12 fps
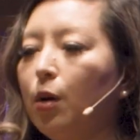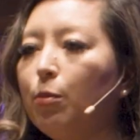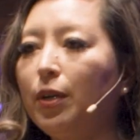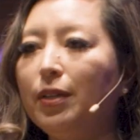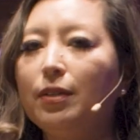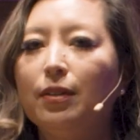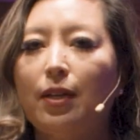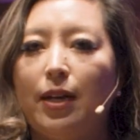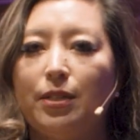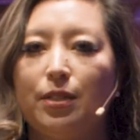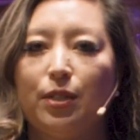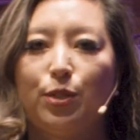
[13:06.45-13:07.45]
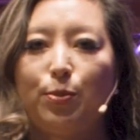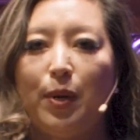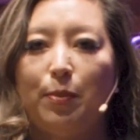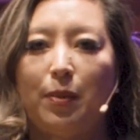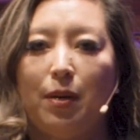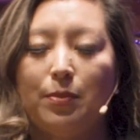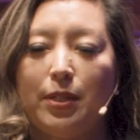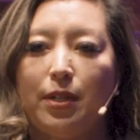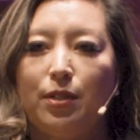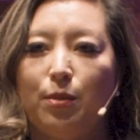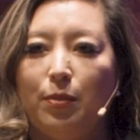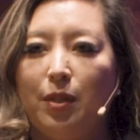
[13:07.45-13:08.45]
One of the last things my mom
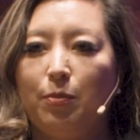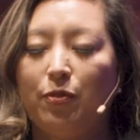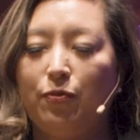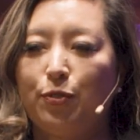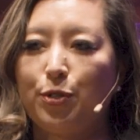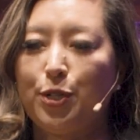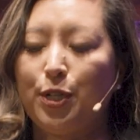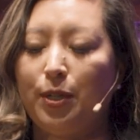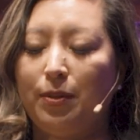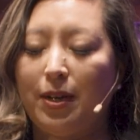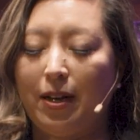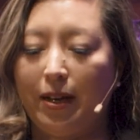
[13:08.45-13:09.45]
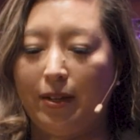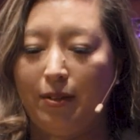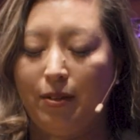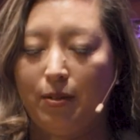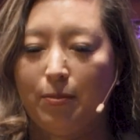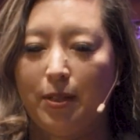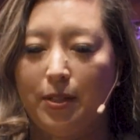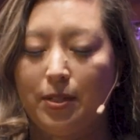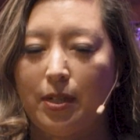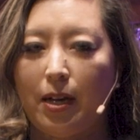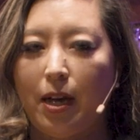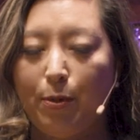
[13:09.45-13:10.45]
said to me before she died
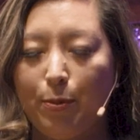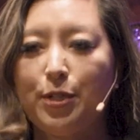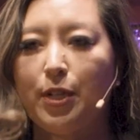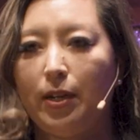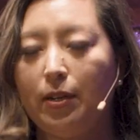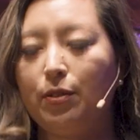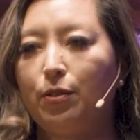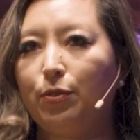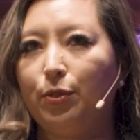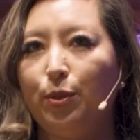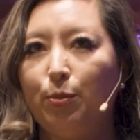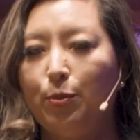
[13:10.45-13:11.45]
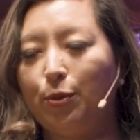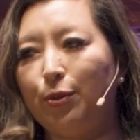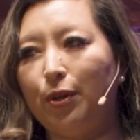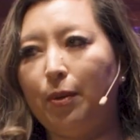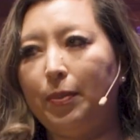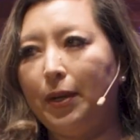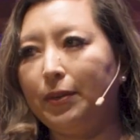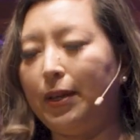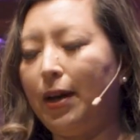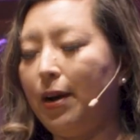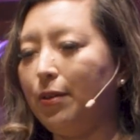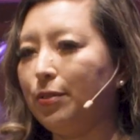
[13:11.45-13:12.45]
was, I wish I had told you more about
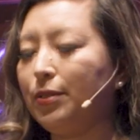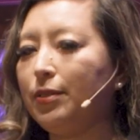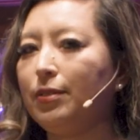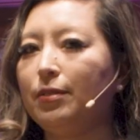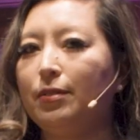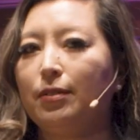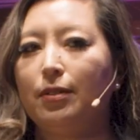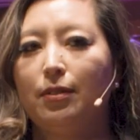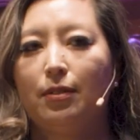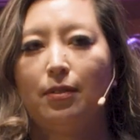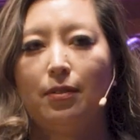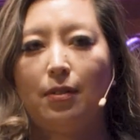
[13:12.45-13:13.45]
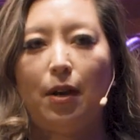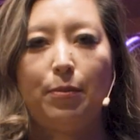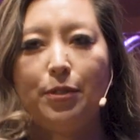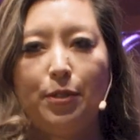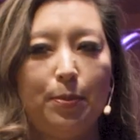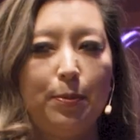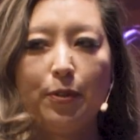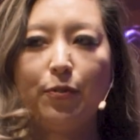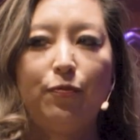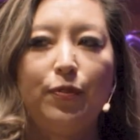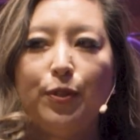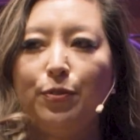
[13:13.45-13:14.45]
the house. I was super
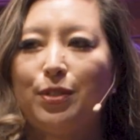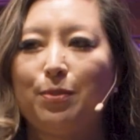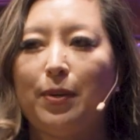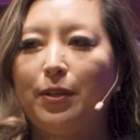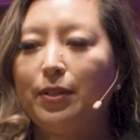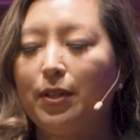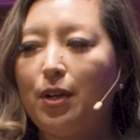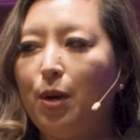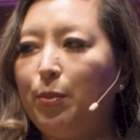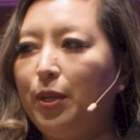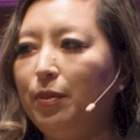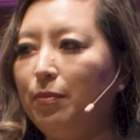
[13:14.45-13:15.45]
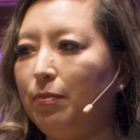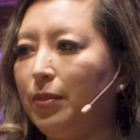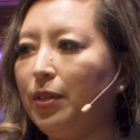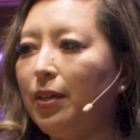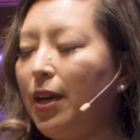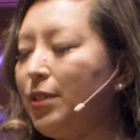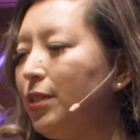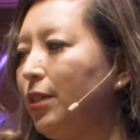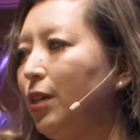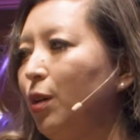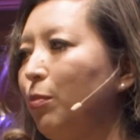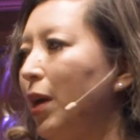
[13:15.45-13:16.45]
confused about the comment. The last
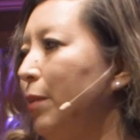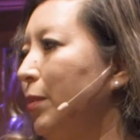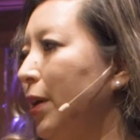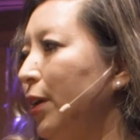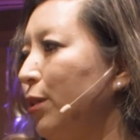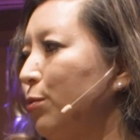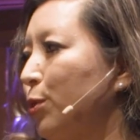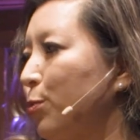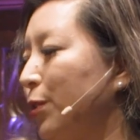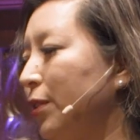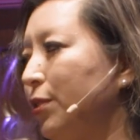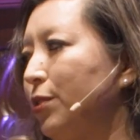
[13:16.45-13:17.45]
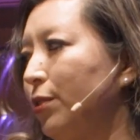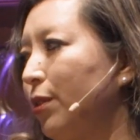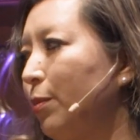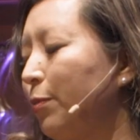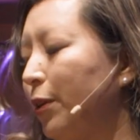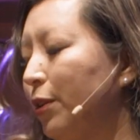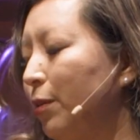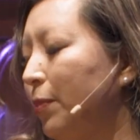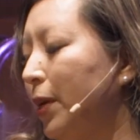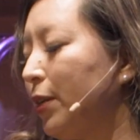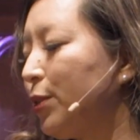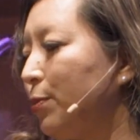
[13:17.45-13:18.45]
thing on my mind was where the circuit breaker
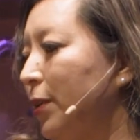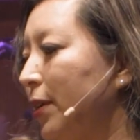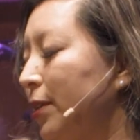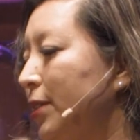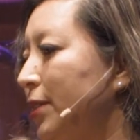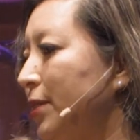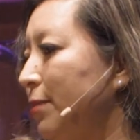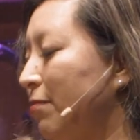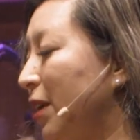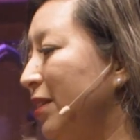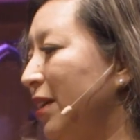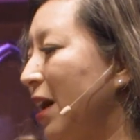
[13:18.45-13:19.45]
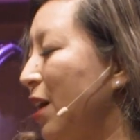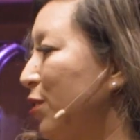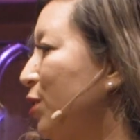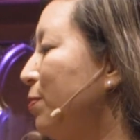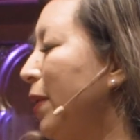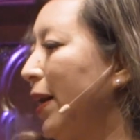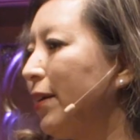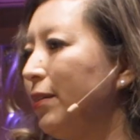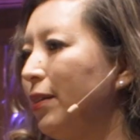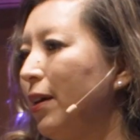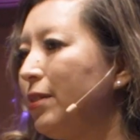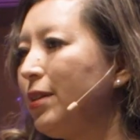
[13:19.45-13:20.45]
box was on the house back
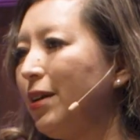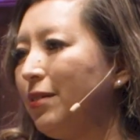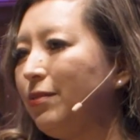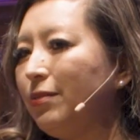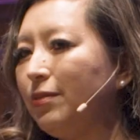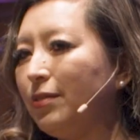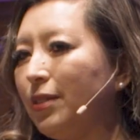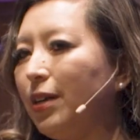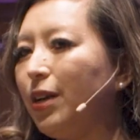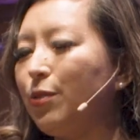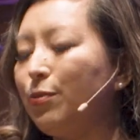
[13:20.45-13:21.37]
in that town that